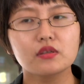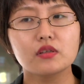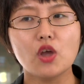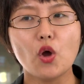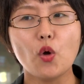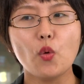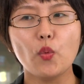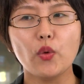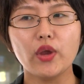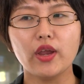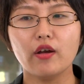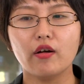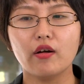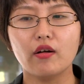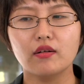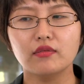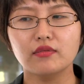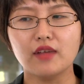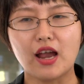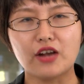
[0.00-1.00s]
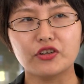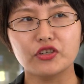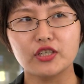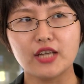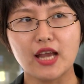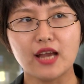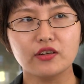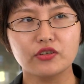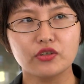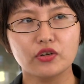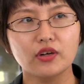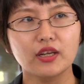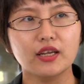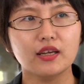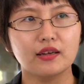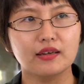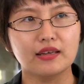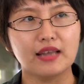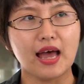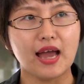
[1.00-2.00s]
So we are
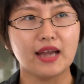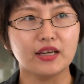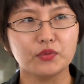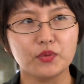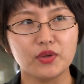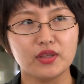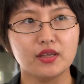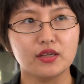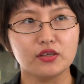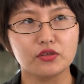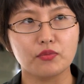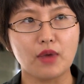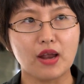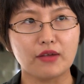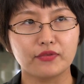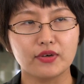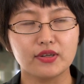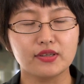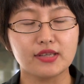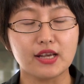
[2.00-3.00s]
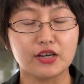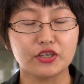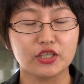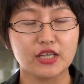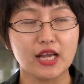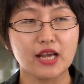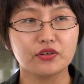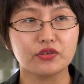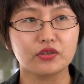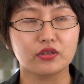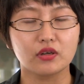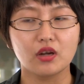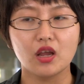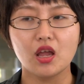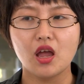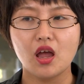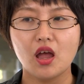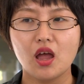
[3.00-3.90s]
architecturally aligned with this reference architecture.